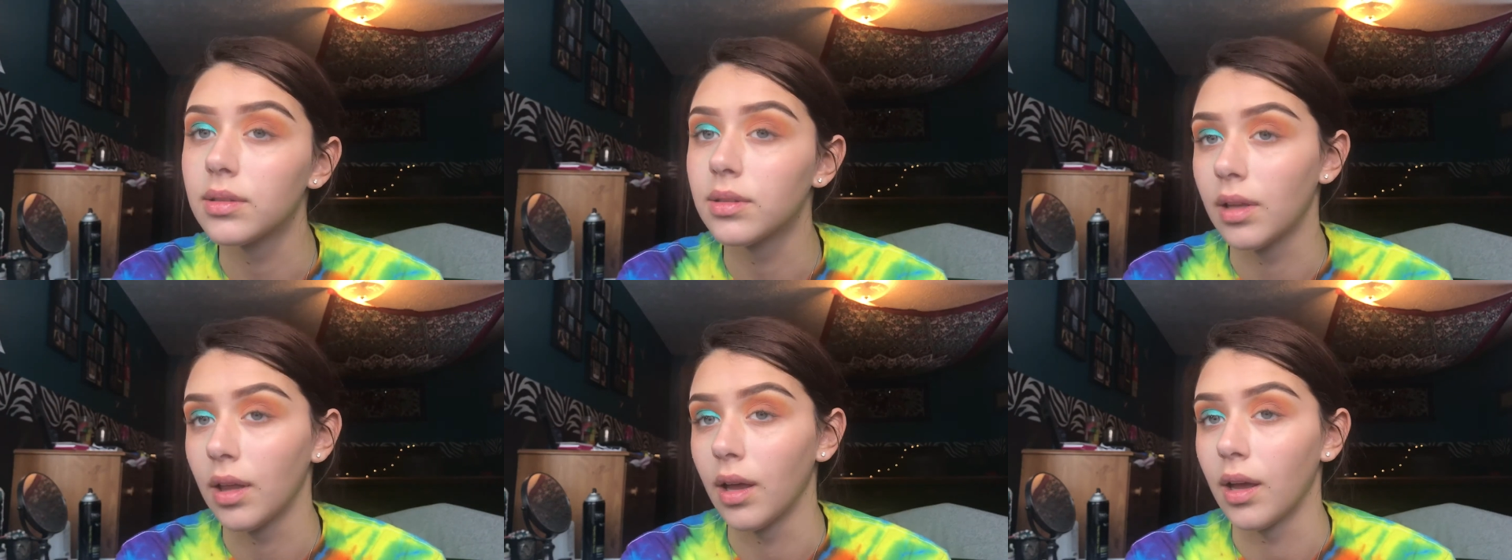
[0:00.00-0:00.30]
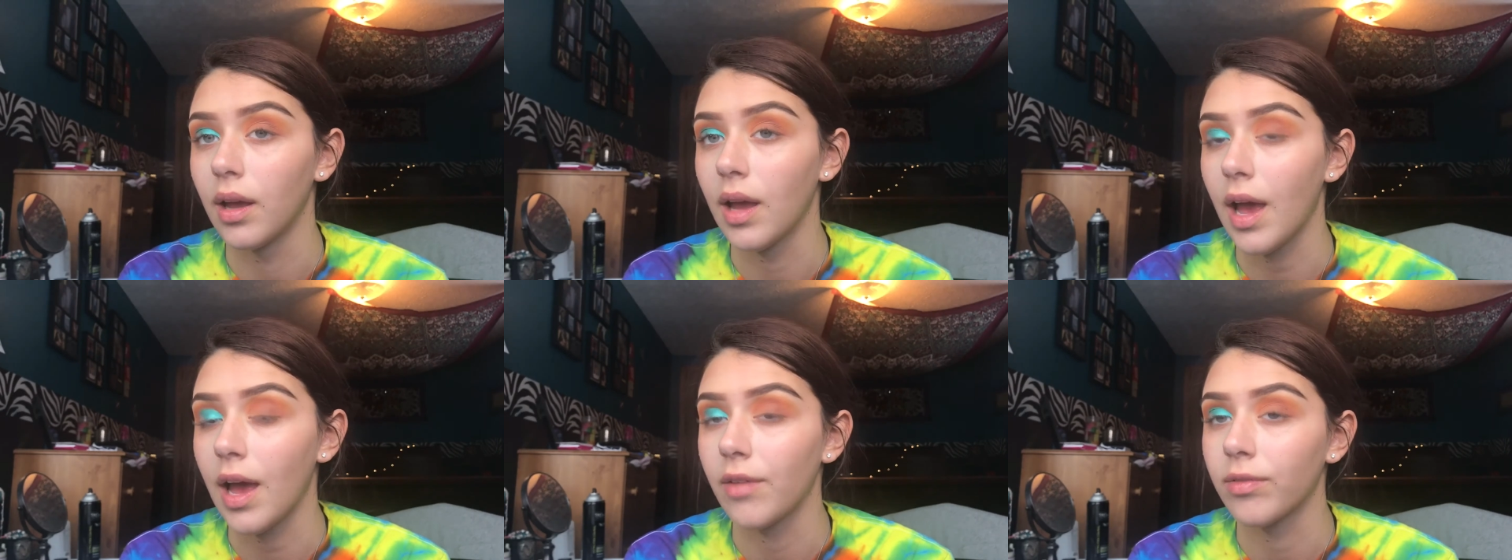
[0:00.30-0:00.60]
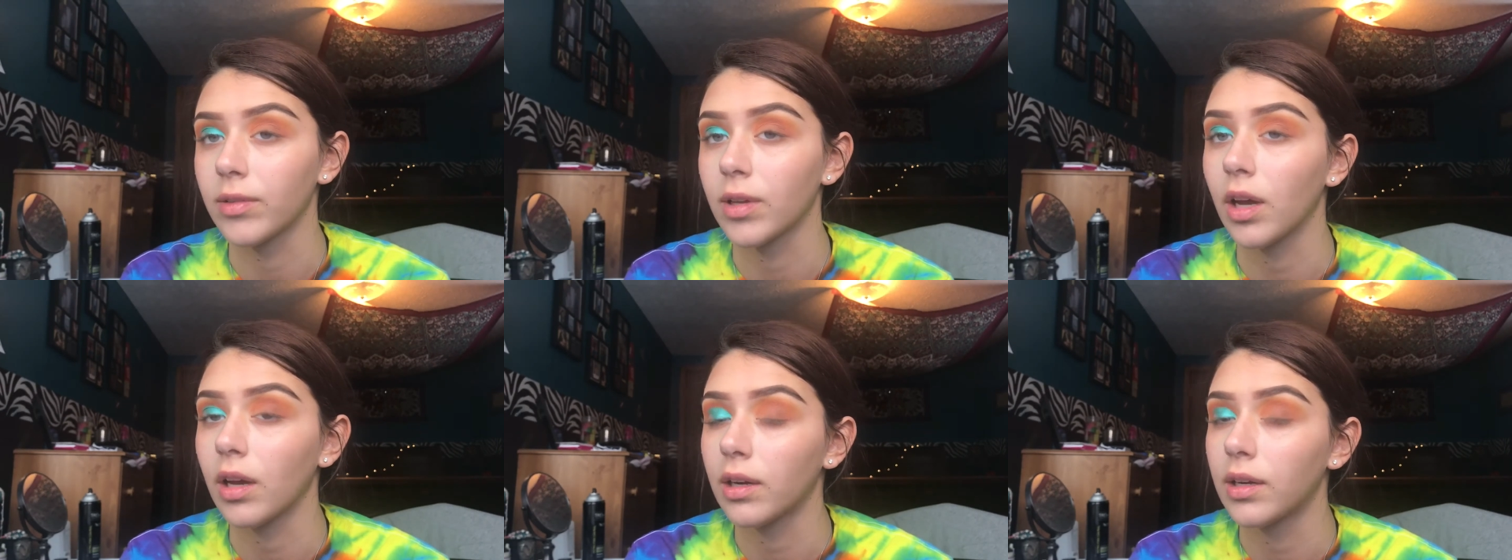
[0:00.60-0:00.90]
the
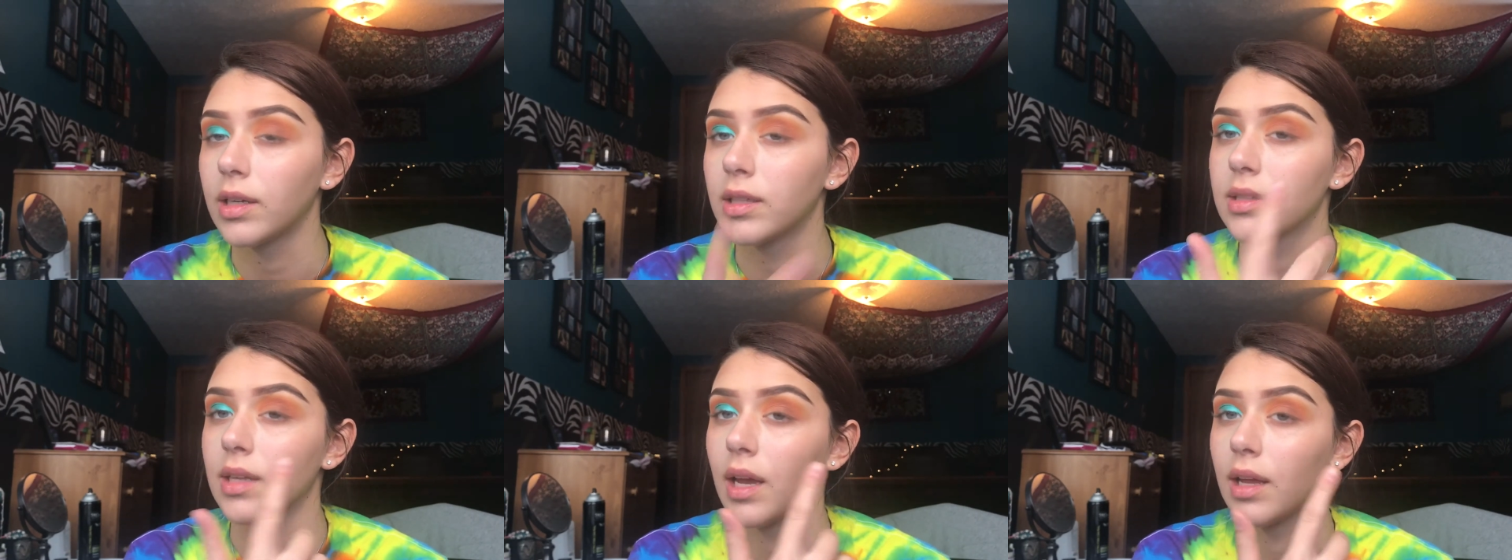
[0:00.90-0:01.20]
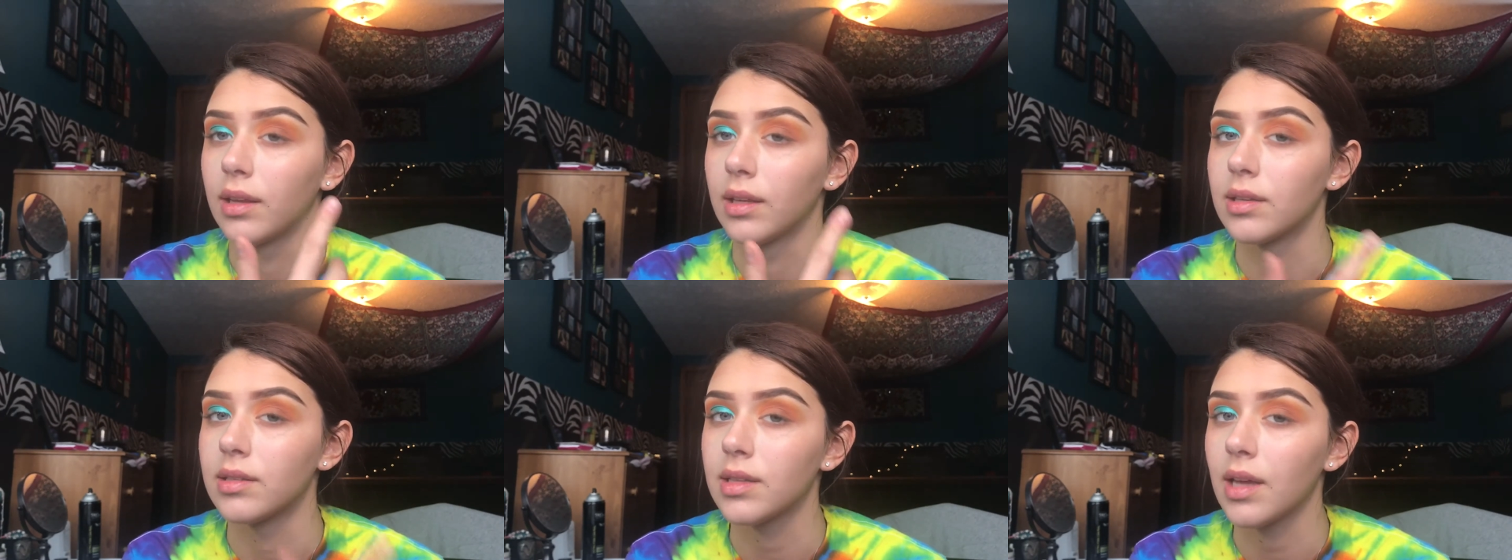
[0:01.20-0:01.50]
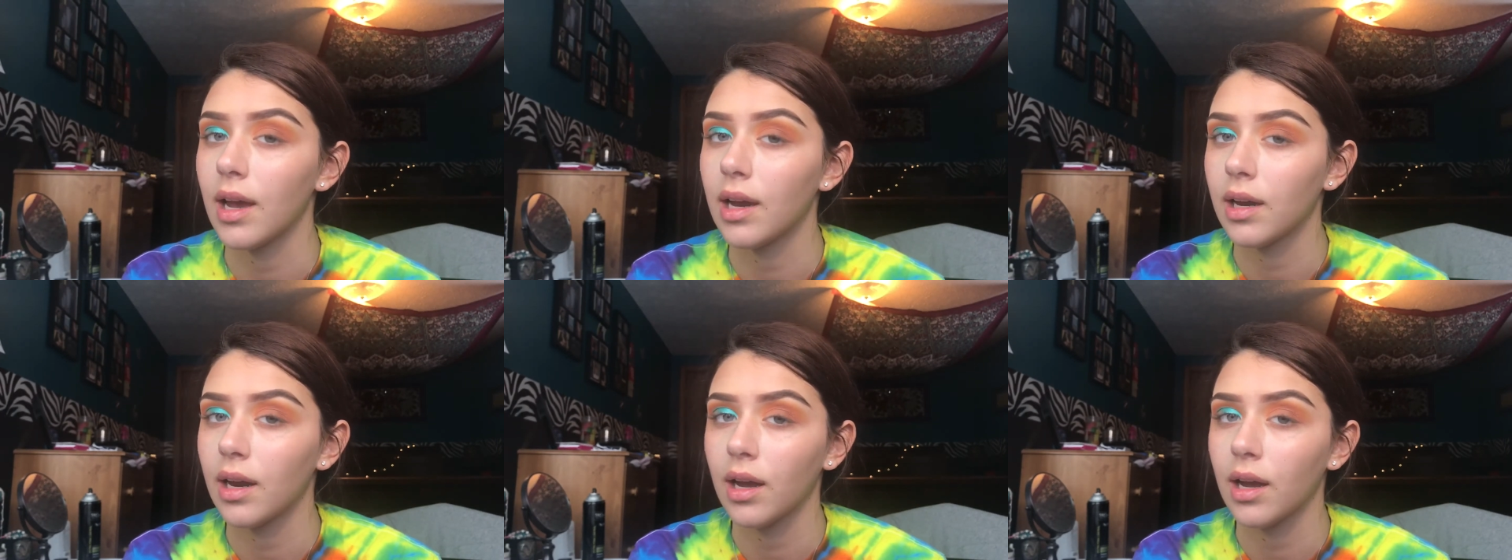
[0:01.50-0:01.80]
half cut crease on the side